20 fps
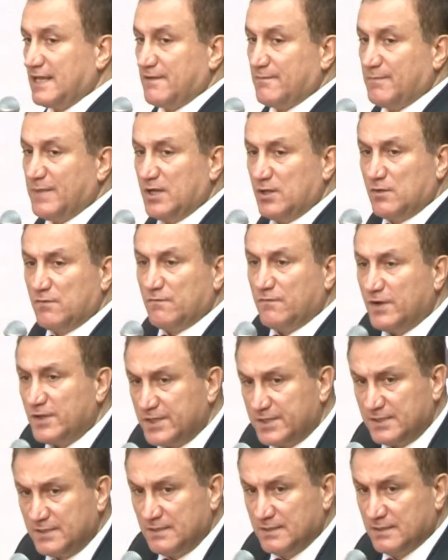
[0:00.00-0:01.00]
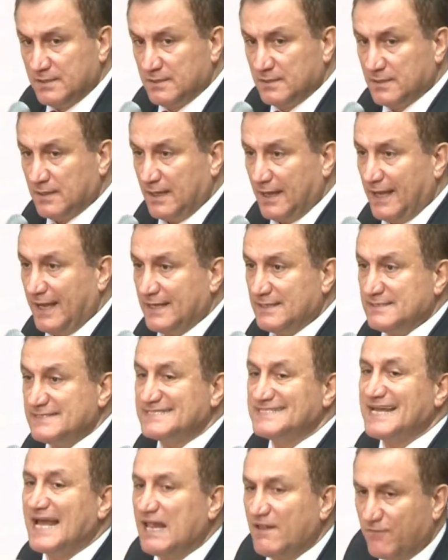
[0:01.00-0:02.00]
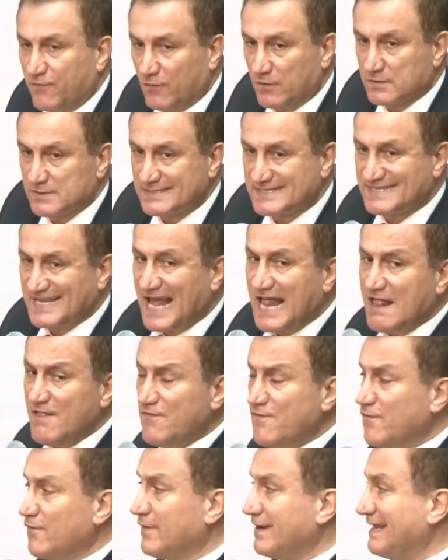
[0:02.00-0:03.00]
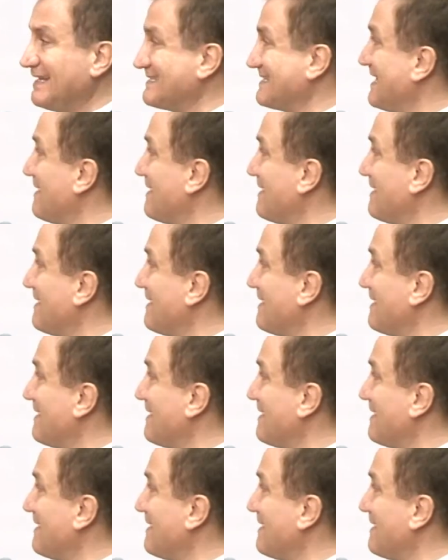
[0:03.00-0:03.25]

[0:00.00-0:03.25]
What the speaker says: a bottle of water and cell phone. Cell phone is an